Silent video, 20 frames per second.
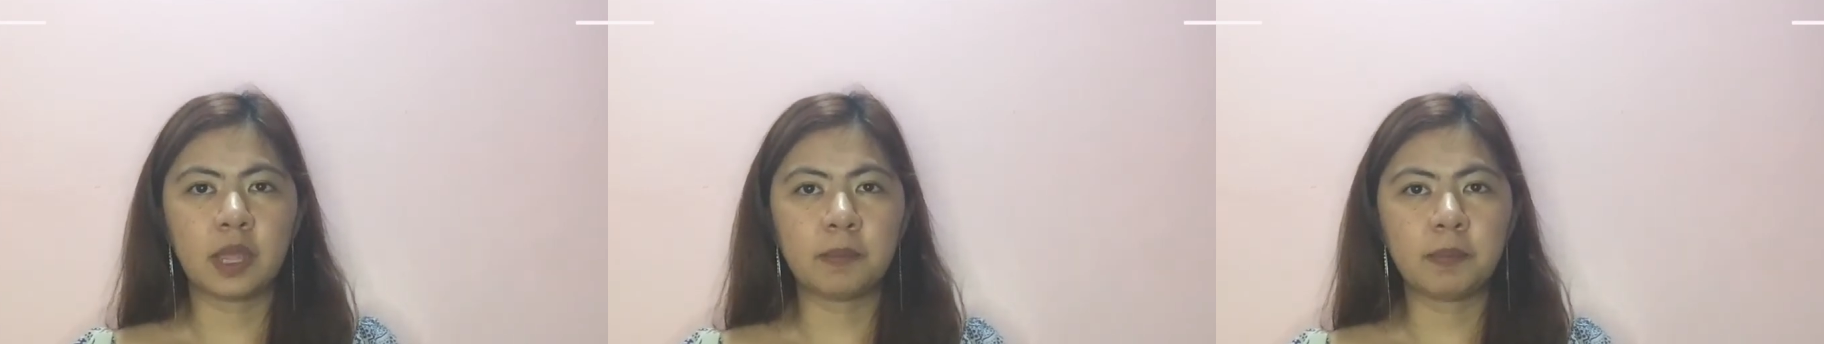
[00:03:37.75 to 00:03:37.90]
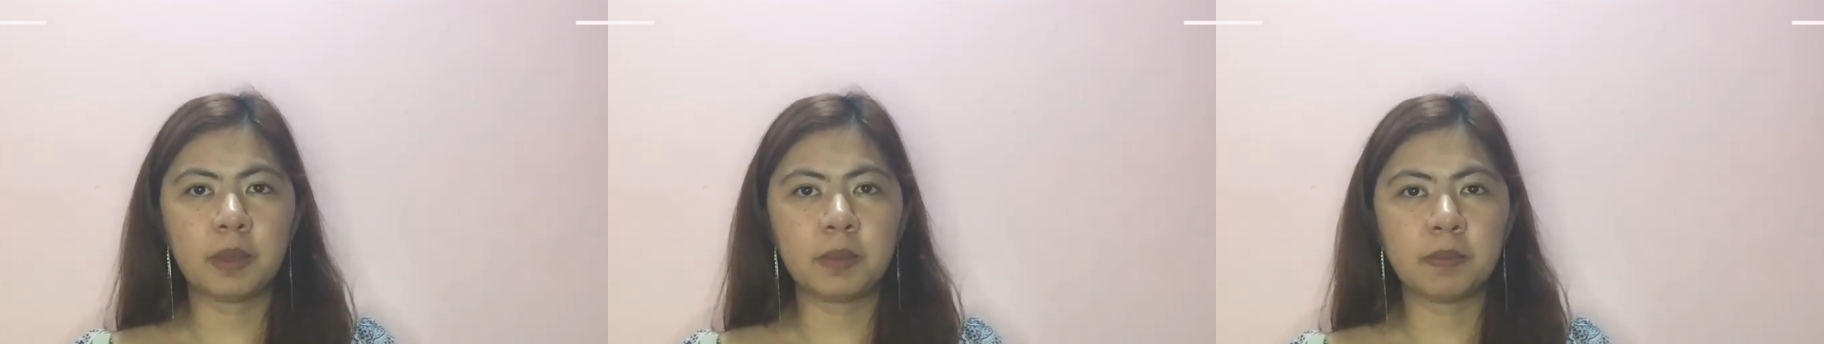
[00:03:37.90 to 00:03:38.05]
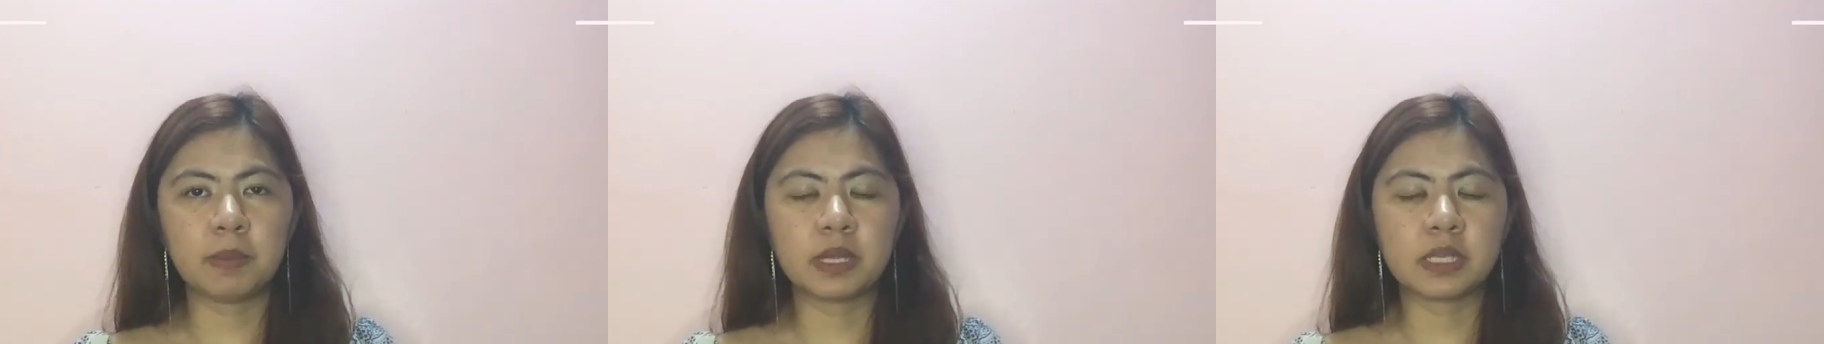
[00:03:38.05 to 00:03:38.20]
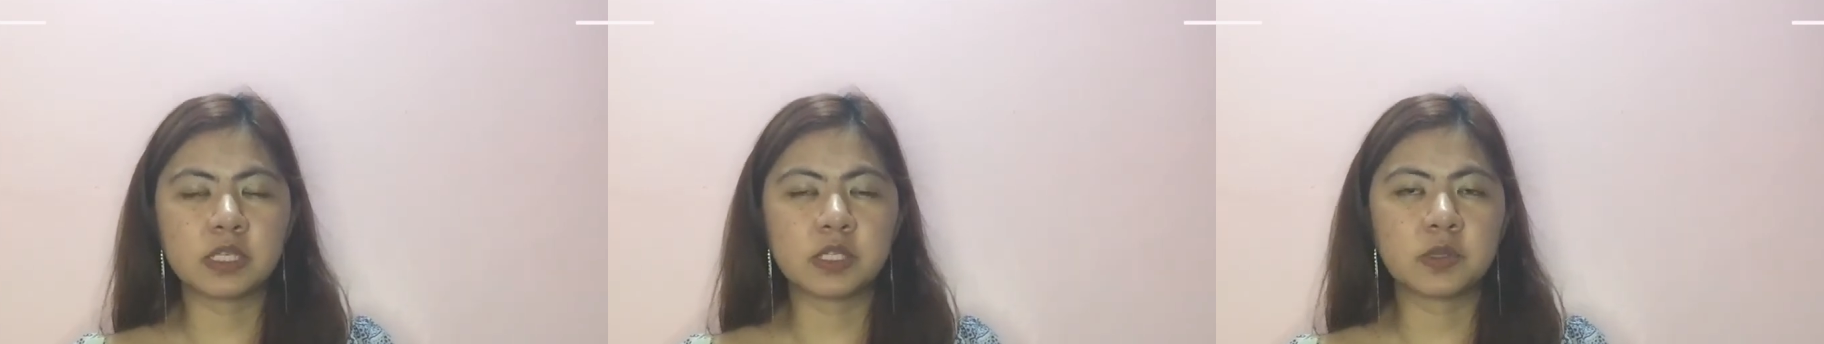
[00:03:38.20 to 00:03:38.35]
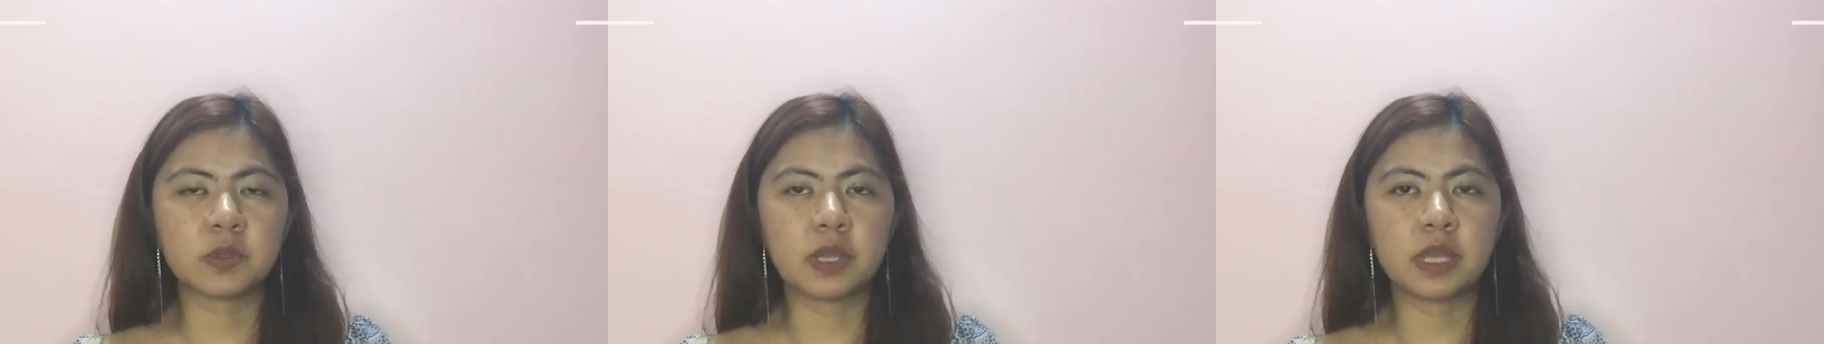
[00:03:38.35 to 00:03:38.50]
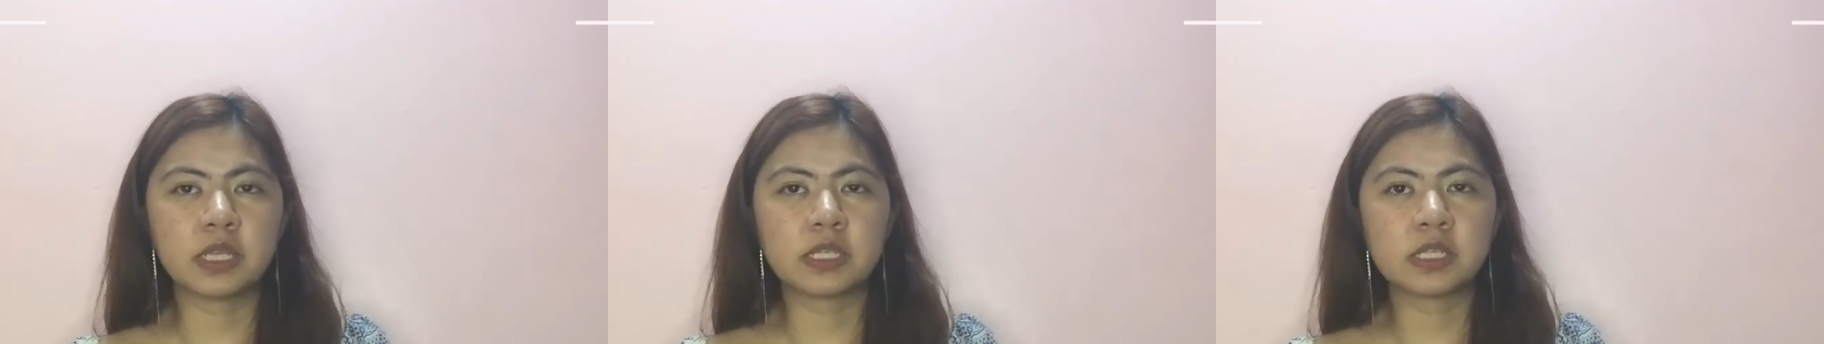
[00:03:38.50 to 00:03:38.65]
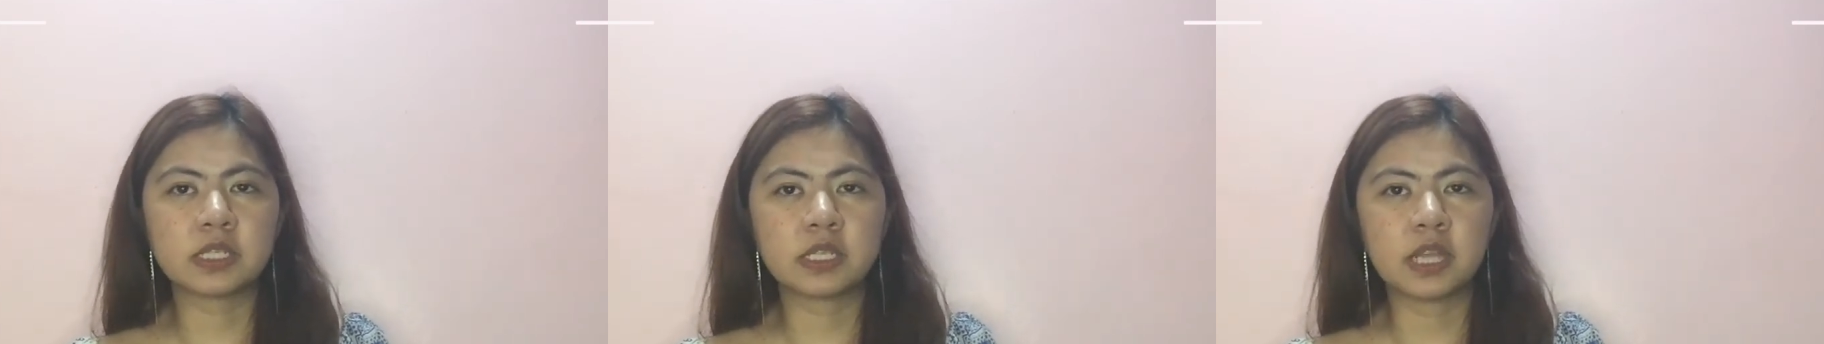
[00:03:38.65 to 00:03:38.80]
tabemasu to
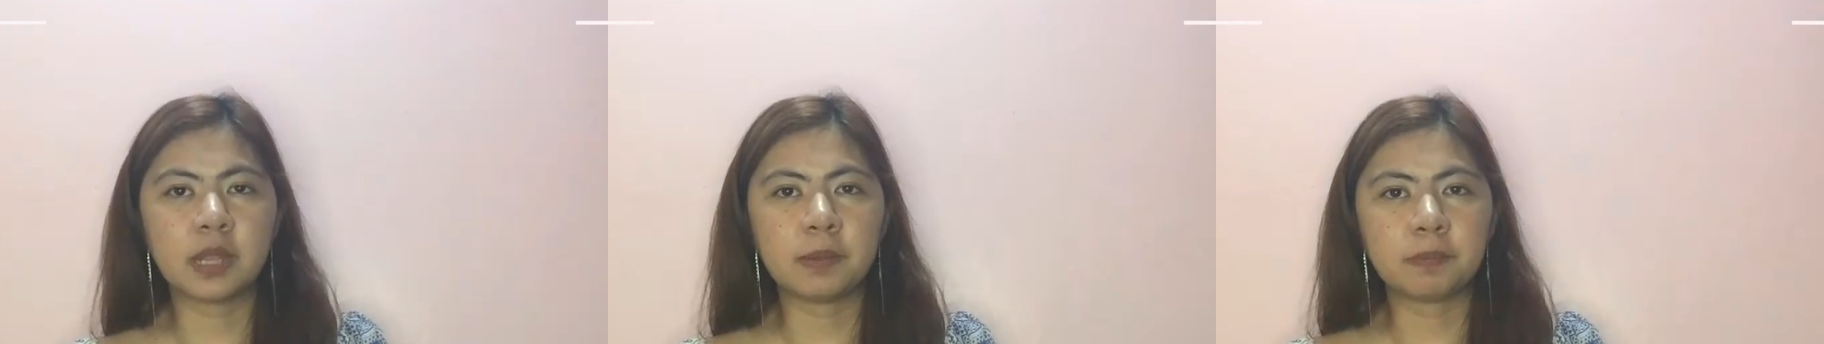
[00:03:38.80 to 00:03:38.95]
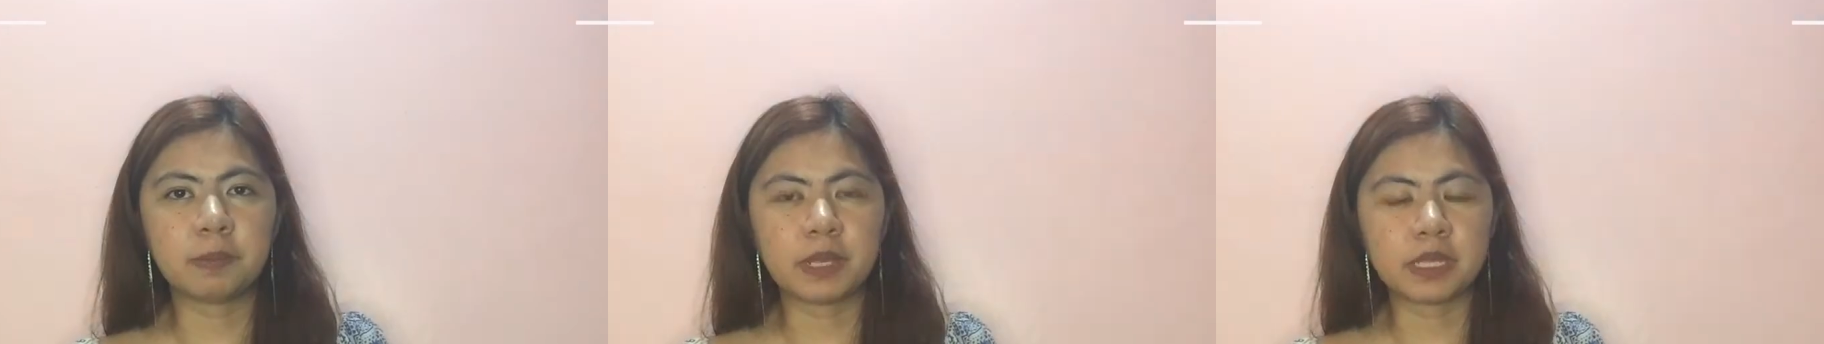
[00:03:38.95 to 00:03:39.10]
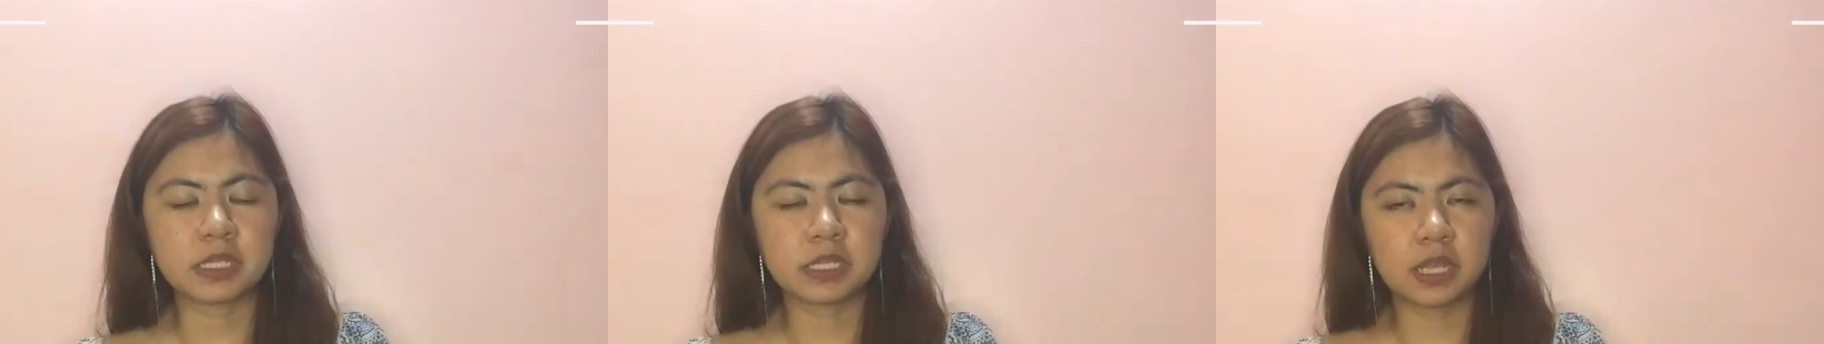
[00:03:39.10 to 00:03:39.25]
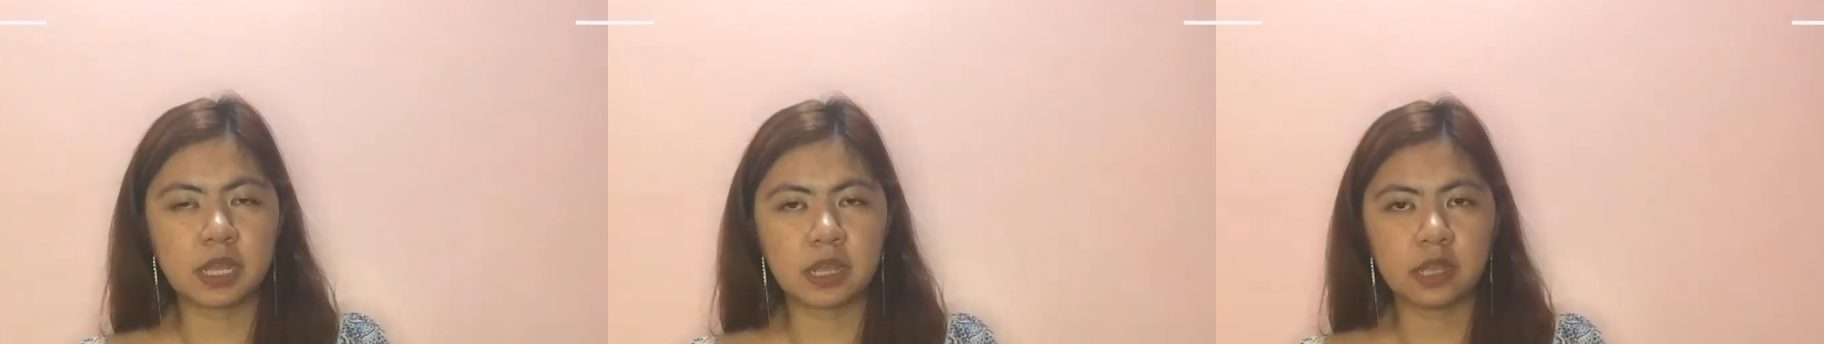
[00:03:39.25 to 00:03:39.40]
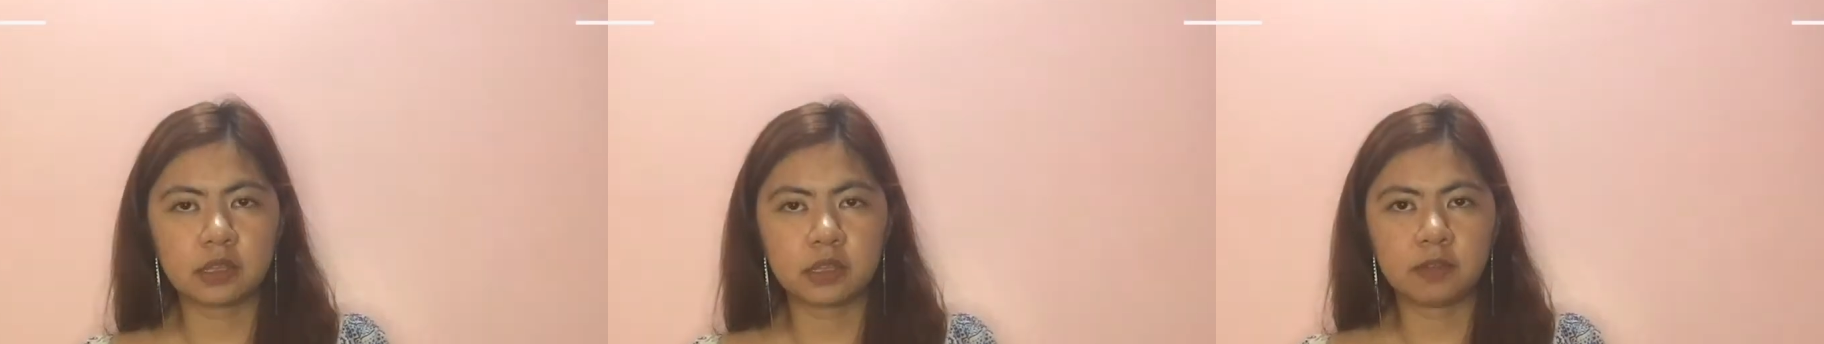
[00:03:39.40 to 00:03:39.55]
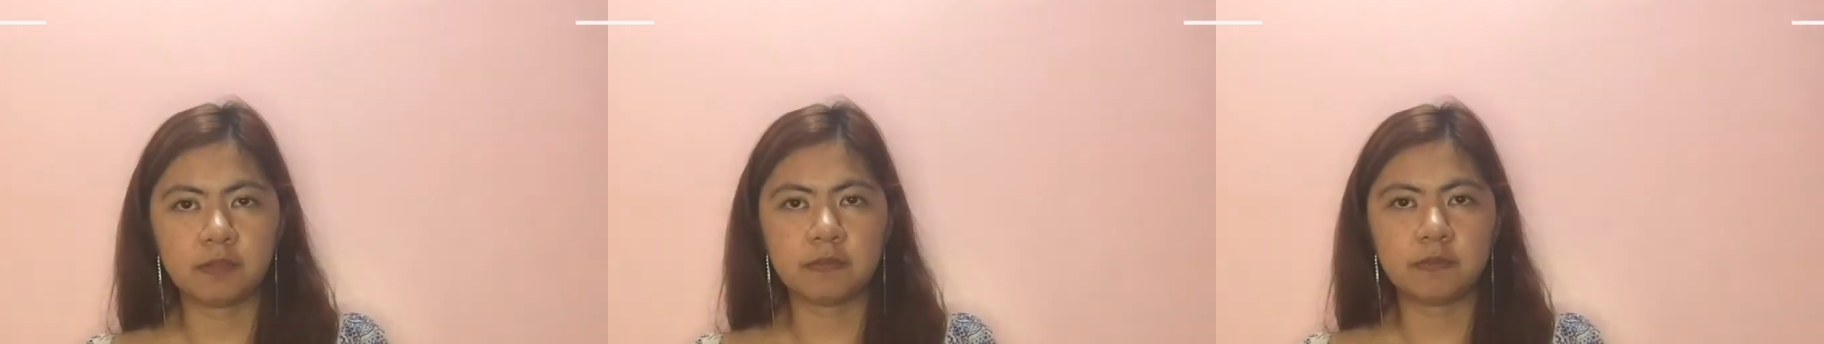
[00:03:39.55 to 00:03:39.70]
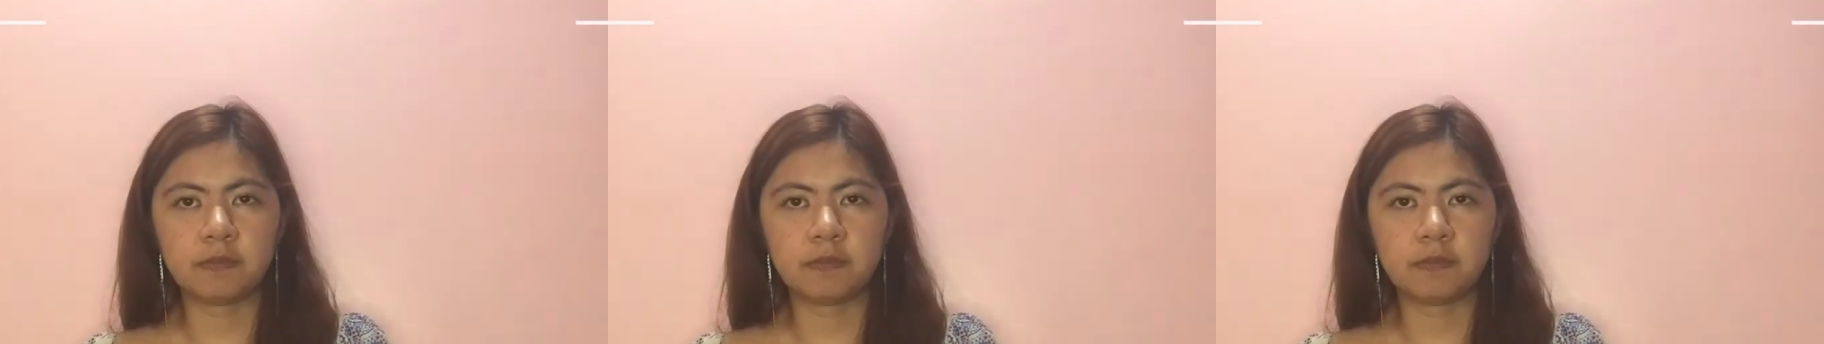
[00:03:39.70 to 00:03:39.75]
its non-past negative